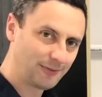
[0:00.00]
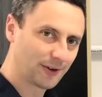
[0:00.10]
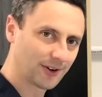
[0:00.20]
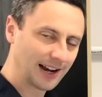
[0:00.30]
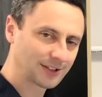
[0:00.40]

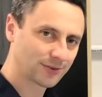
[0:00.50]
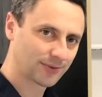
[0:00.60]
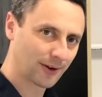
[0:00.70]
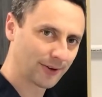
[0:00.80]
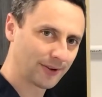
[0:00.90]
your
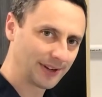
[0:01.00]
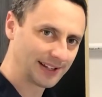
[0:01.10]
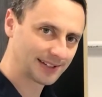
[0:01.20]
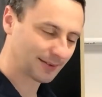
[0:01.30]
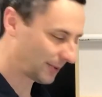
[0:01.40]
Electroflo
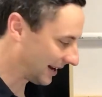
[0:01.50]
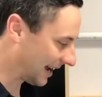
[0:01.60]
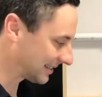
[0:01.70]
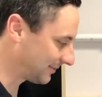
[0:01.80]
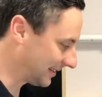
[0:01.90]
unit, when
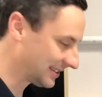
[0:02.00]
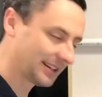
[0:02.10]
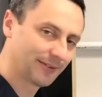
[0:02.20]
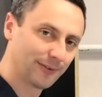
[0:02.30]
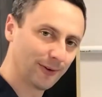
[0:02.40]

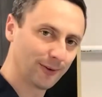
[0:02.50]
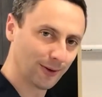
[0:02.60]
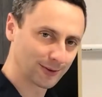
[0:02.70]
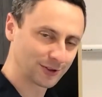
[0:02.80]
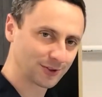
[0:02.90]
activating a full
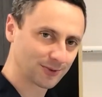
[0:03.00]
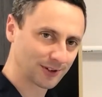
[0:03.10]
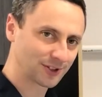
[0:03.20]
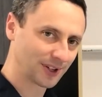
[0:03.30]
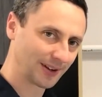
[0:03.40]
or reduced
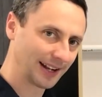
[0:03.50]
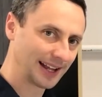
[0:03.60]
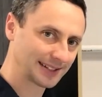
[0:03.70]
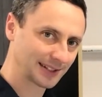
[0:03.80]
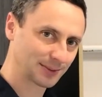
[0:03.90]
flush, is only
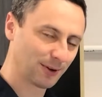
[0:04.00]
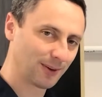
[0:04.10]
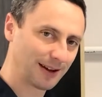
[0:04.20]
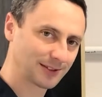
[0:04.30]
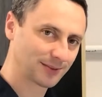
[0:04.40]
letting a small
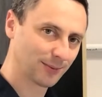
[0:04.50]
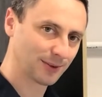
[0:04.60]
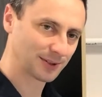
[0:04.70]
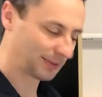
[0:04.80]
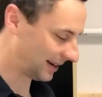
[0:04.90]
amount of
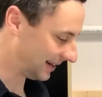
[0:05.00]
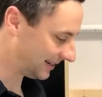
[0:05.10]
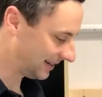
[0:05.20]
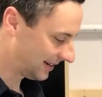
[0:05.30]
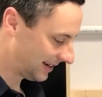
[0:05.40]
water by,